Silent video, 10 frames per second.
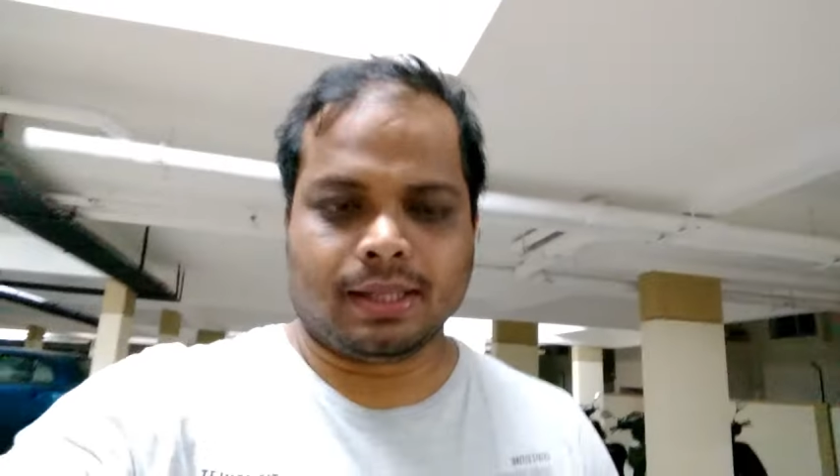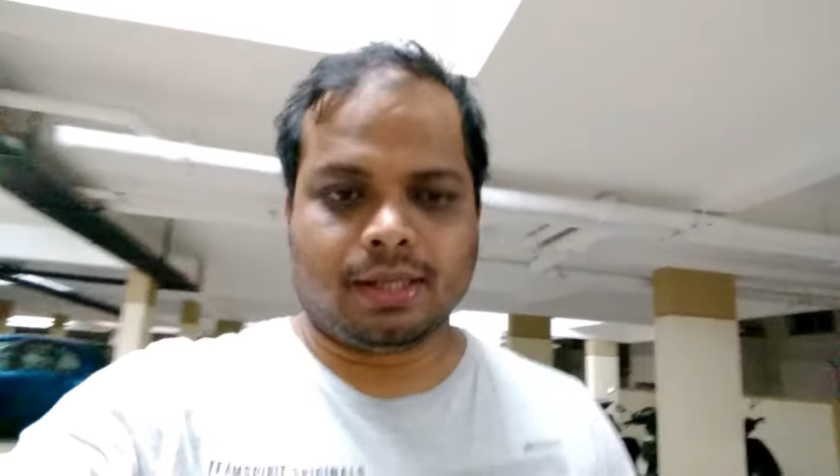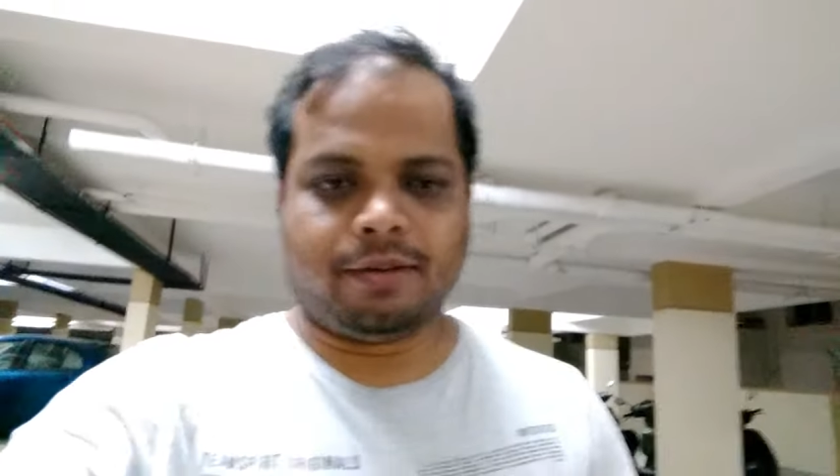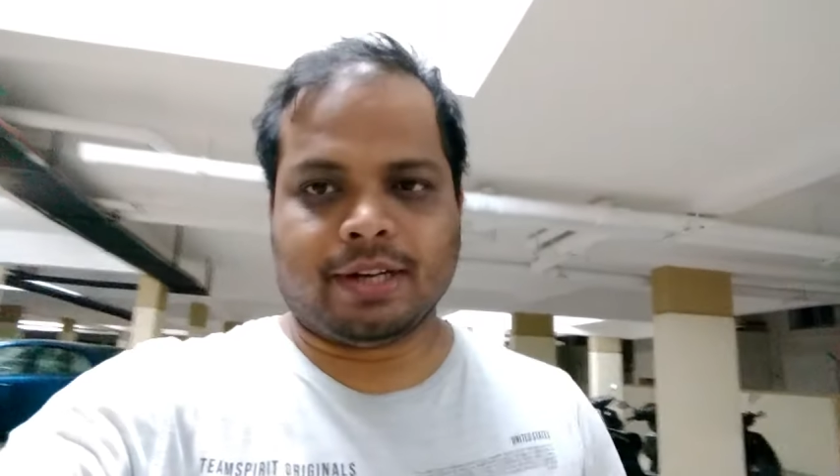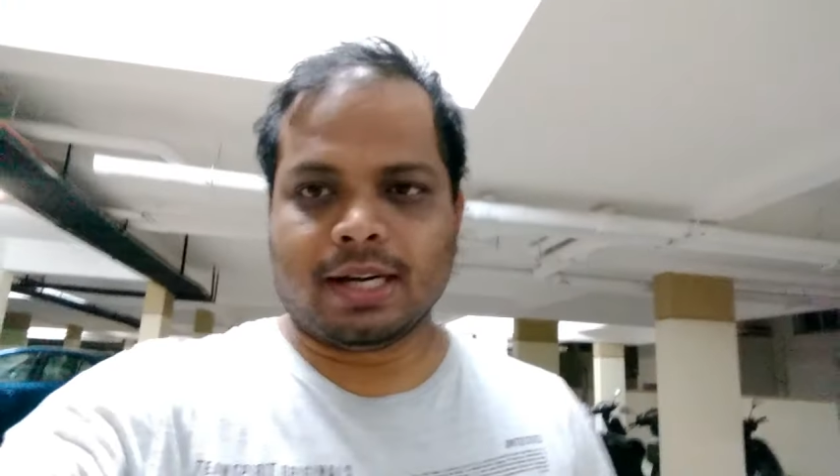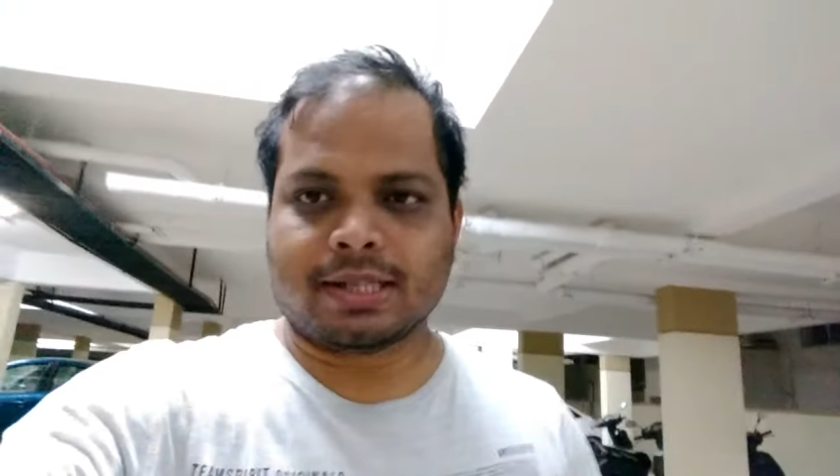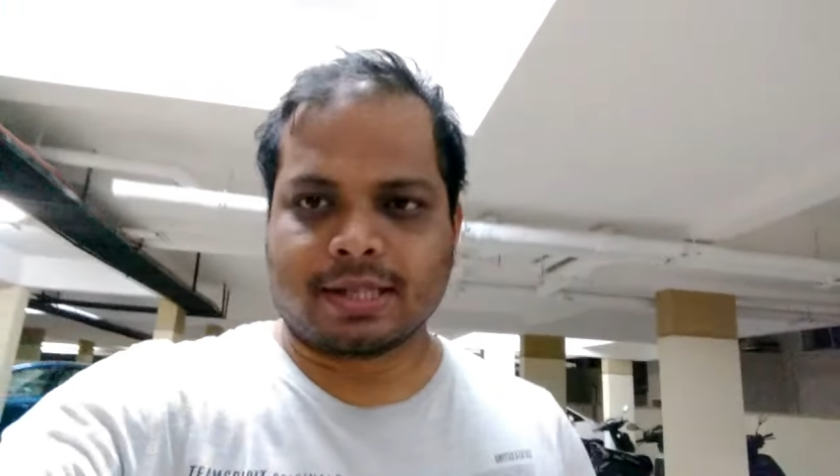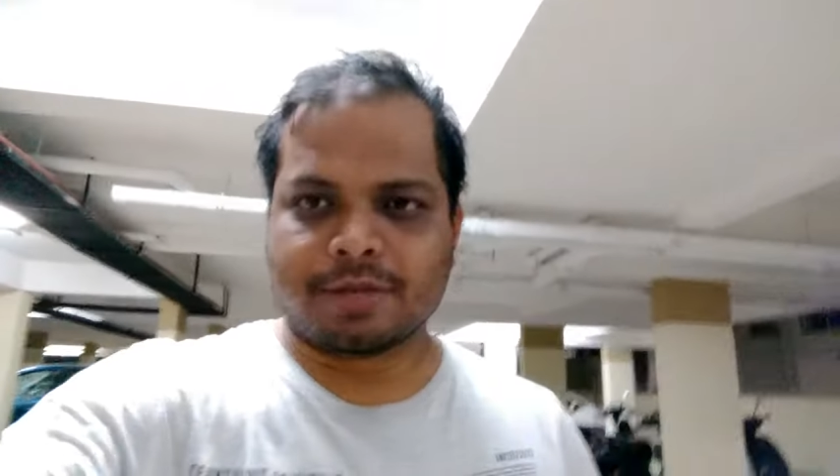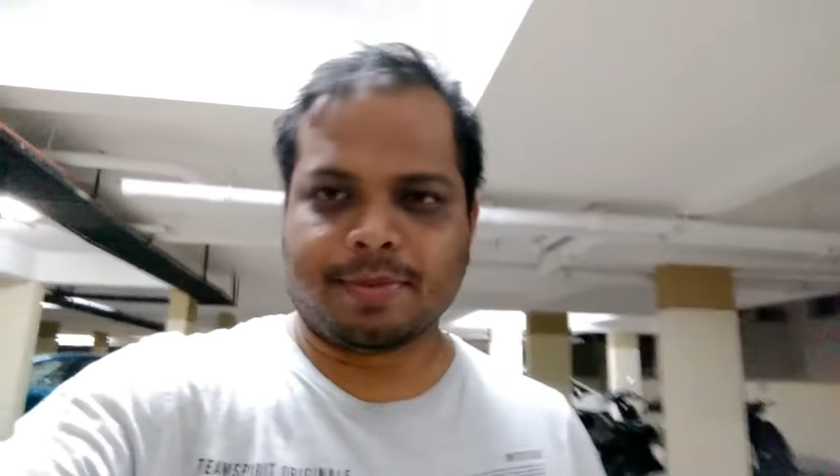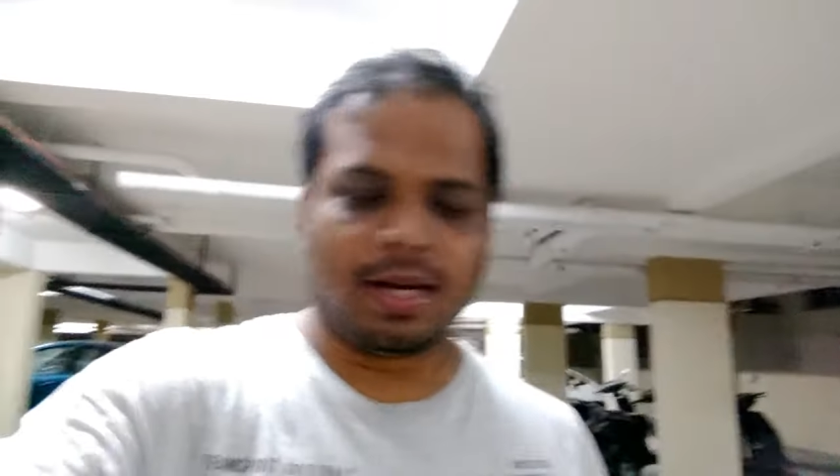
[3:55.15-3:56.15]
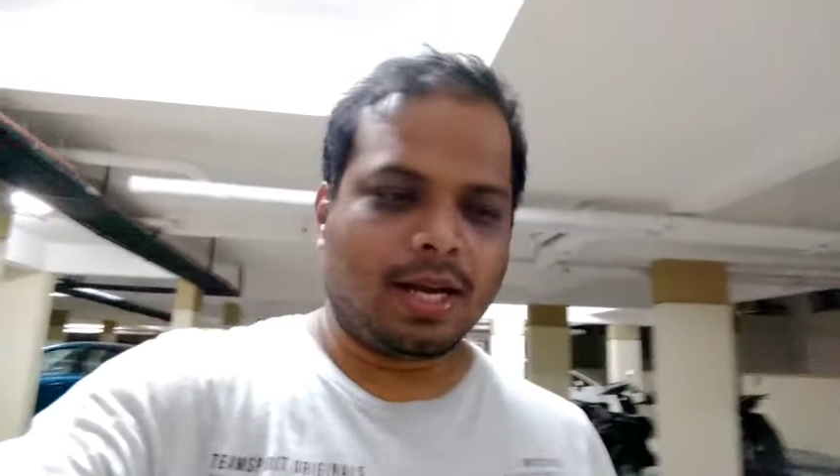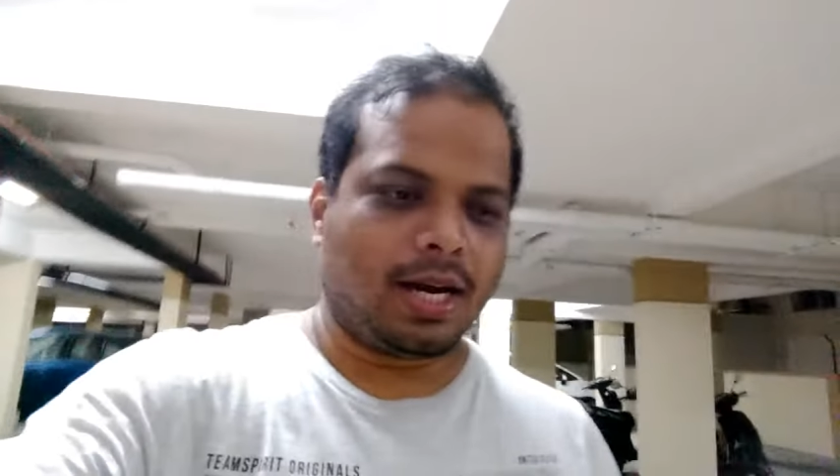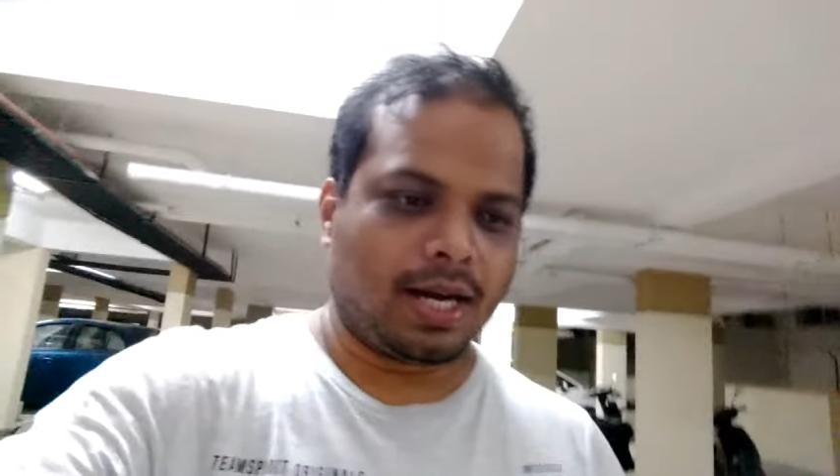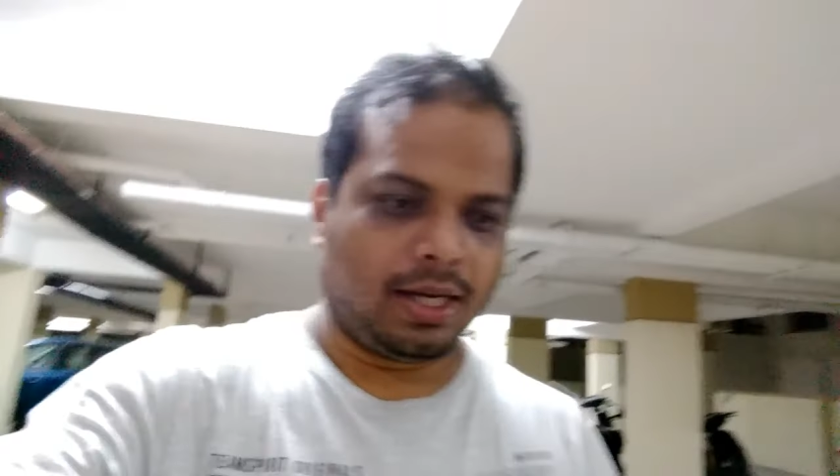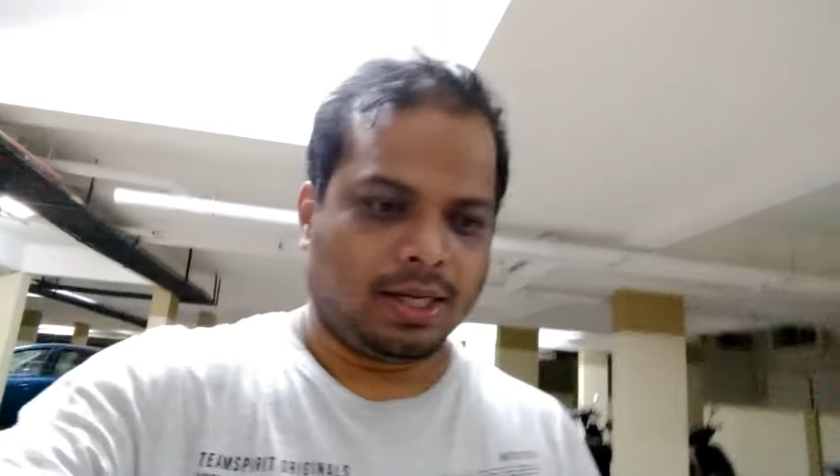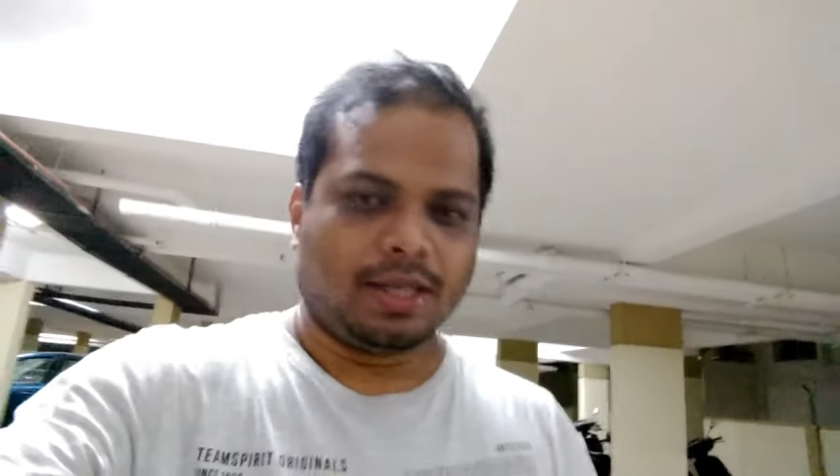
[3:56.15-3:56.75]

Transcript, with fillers: uh, Vikas Rachmalla,